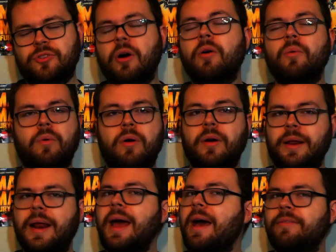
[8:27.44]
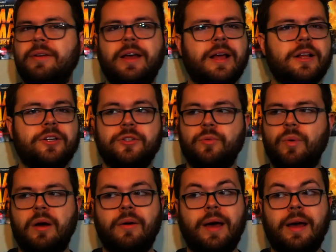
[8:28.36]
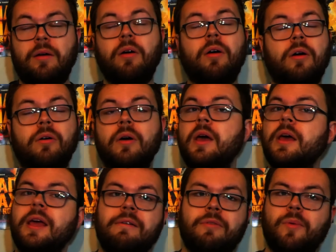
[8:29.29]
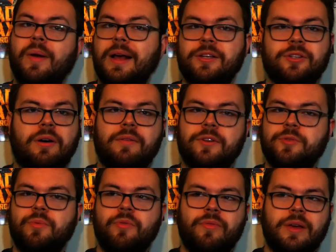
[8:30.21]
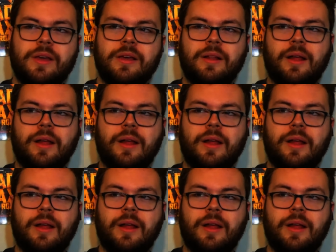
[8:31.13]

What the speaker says: don't work and haven't aged well at all. Even when I saw this movie,